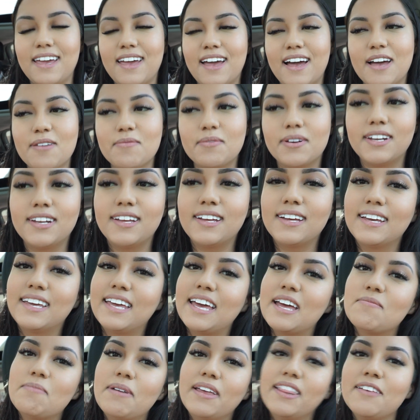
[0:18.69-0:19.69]
I'm gonna
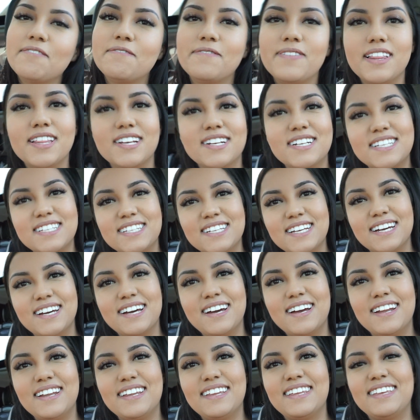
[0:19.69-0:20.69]
get my lip fillers
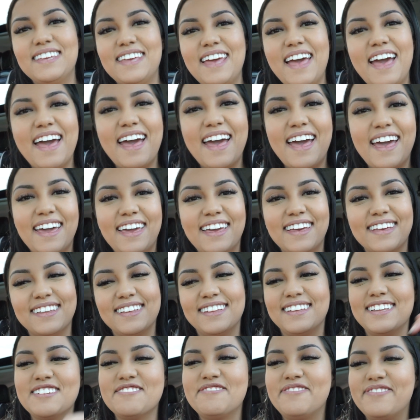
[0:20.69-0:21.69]
done. Yay!
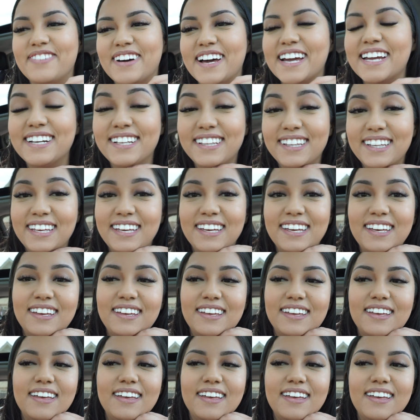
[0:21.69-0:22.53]
Finally.